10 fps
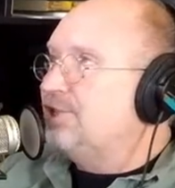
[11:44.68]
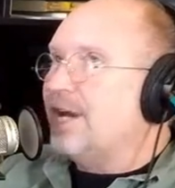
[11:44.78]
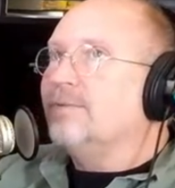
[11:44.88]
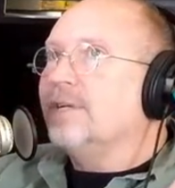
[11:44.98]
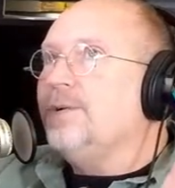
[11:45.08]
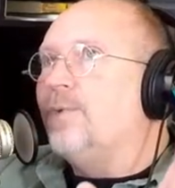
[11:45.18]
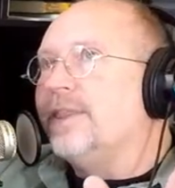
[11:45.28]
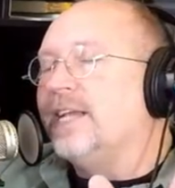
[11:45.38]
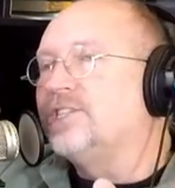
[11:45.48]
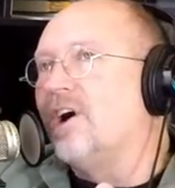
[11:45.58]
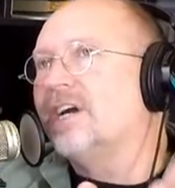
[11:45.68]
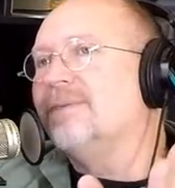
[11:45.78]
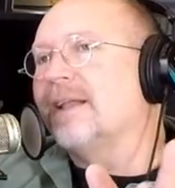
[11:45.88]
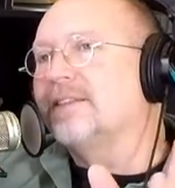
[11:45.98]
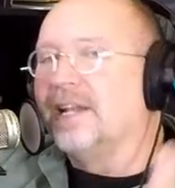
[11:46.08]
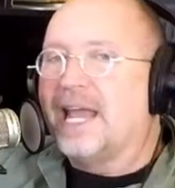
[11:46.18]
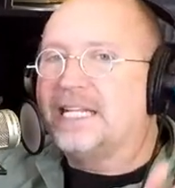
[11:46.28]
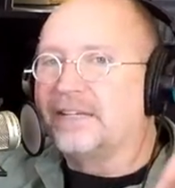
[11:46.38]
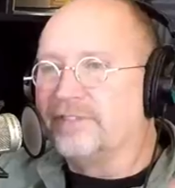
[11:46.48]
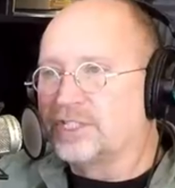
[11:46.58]
generally, when they talk about the
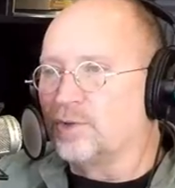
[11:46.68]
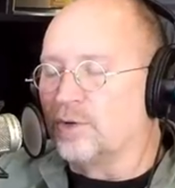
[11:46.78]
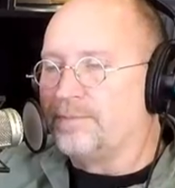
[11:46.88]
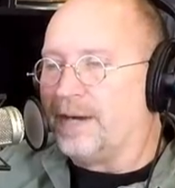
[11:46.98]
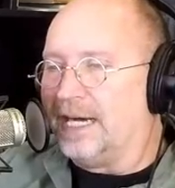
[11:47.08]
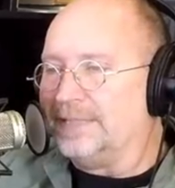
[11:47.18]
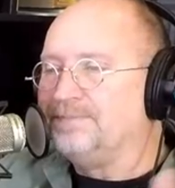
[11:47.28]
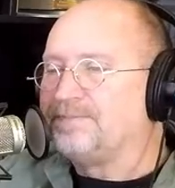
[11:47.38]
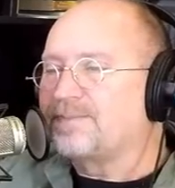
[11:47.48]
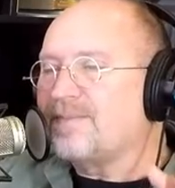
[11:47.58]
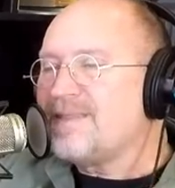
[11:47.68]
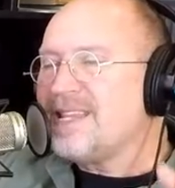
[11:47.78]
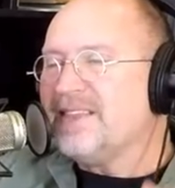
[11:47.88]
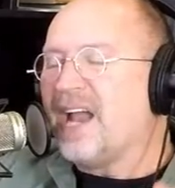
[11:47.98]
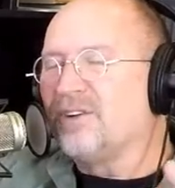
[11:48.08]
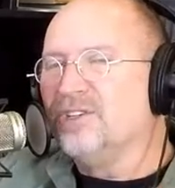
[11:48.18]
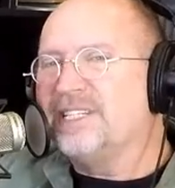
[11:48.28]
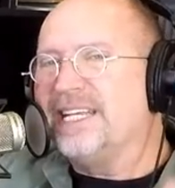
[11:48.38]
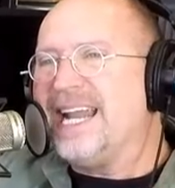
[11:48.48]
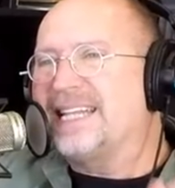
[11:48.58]
length of a sauropod, they are
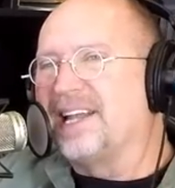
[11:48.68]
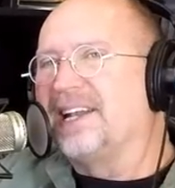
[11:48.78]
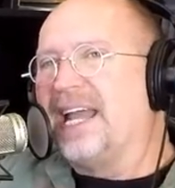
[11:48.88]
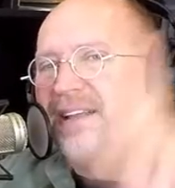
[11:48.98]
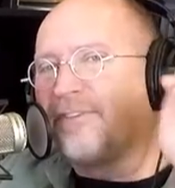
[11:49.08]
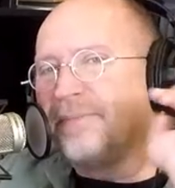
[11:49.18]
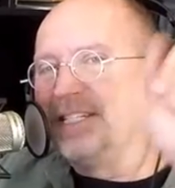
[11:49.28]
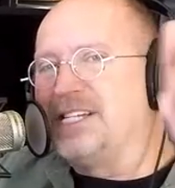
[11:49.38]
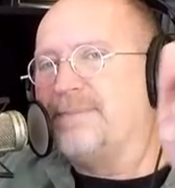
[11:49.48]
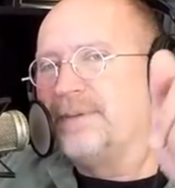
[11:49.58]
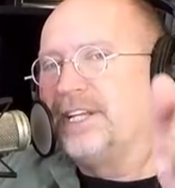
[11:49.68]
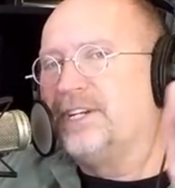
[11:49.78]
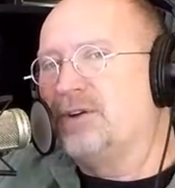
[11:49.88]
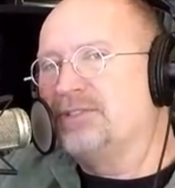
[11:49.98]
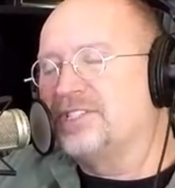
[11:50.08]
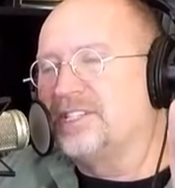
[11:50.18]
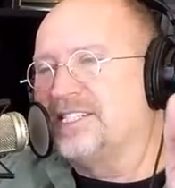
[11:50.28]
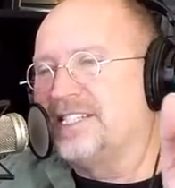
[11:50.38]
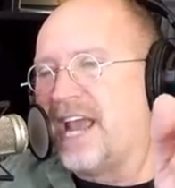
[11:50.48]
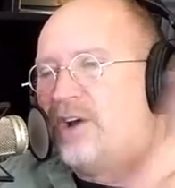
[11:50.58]
looking at the length from the tip of the nose to
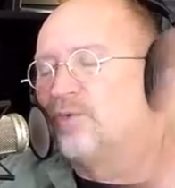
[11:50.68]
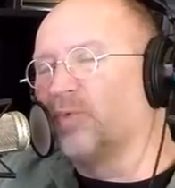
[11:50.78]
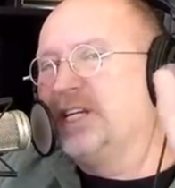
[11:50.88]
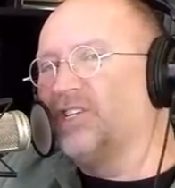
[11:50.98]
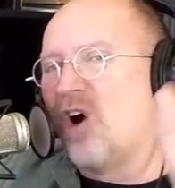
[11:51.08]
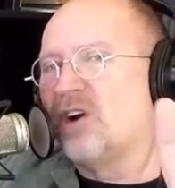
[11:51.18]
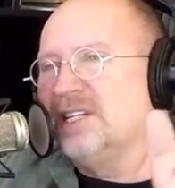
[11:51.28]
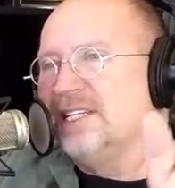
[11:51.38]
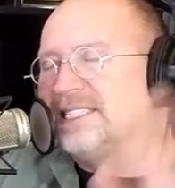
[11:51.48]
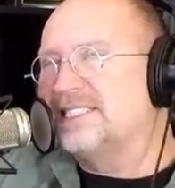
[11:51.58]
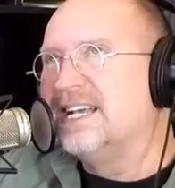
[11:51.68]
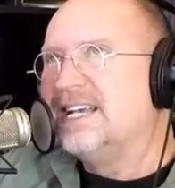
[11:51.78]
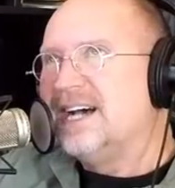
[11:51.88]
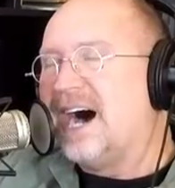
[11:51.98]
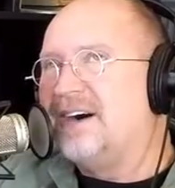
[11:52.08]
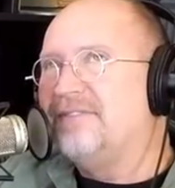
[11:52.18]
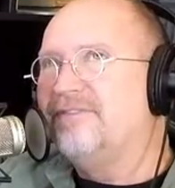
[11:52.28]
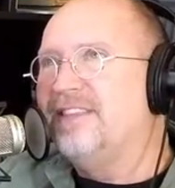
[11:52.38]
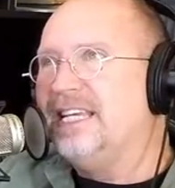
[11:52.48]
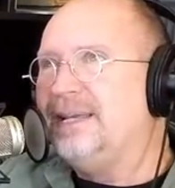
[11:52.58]
the tail, regardless
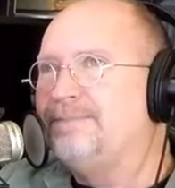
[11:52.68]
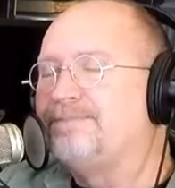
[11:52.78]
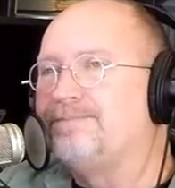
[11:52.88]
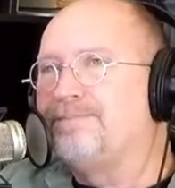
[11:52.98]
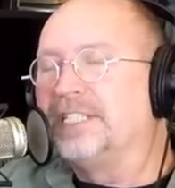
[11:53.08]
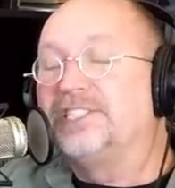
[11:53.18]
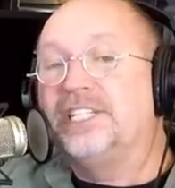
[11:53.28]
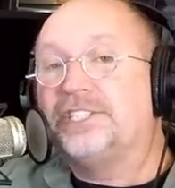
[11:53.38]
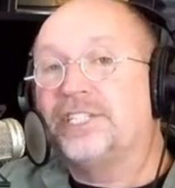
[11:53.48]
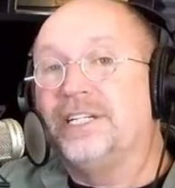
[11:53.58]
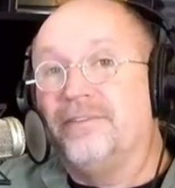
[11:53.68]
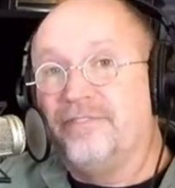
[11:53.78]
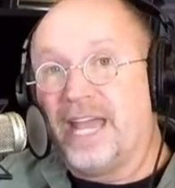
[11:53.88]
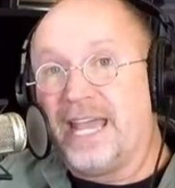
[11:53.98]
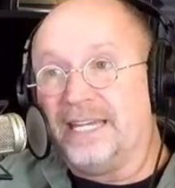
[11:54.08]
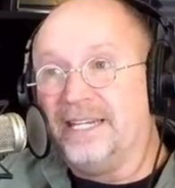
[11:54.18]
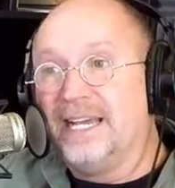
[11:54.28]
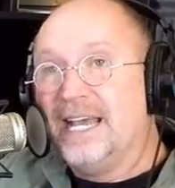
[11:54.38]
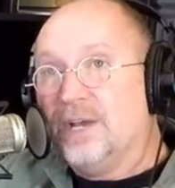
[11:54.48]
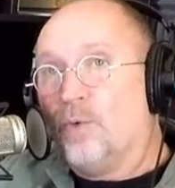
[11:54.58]
of the position of the
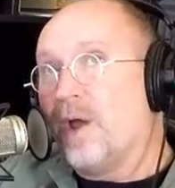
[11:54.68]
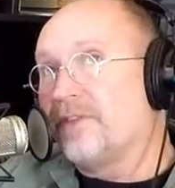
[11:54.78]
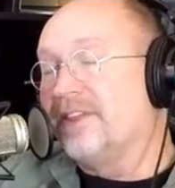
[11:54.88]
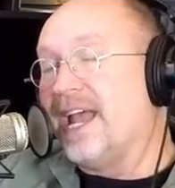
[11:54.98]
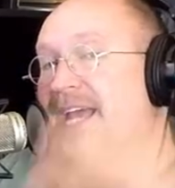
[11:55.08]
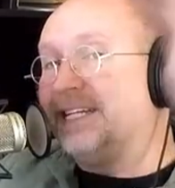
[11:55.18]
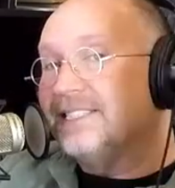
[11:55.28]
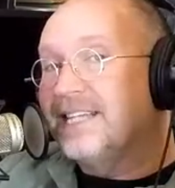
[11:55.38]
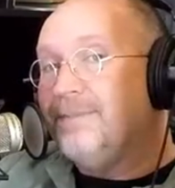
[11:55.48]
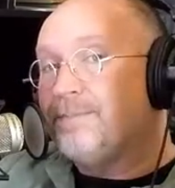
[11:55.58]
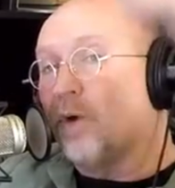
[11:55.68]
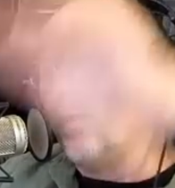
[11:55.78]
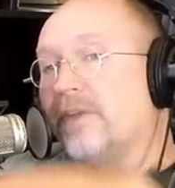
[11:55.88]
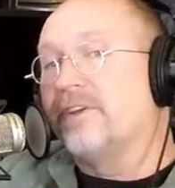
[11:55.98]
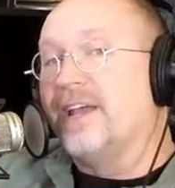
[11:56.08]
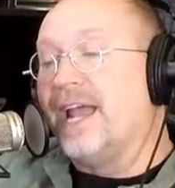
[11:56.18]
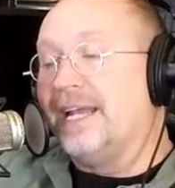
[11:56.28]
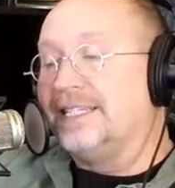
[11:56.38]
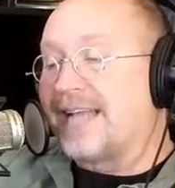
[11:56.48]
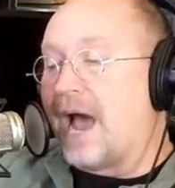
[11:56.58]
head, whether the head is up or whether the
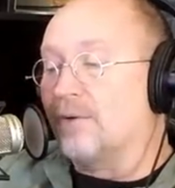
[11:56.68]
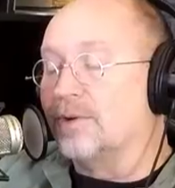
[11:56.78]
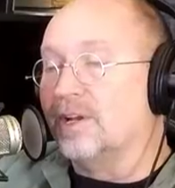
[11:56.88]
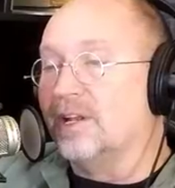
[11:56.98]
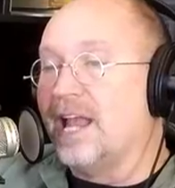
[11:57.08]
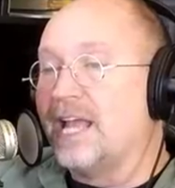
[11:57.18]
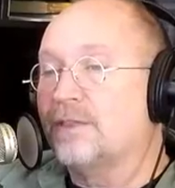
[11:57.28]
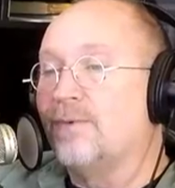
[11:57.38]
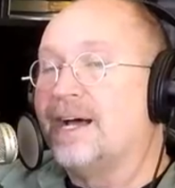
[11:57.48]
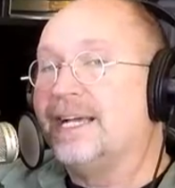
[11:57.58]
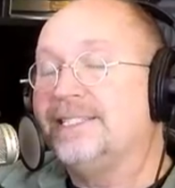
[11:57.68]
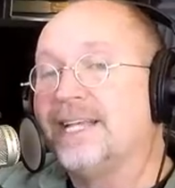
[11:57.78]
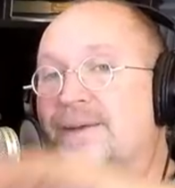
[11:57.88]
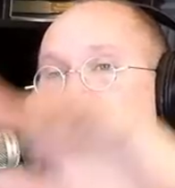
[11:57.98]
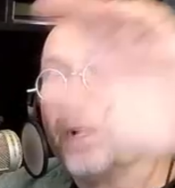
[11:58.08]
head is out lengthwise,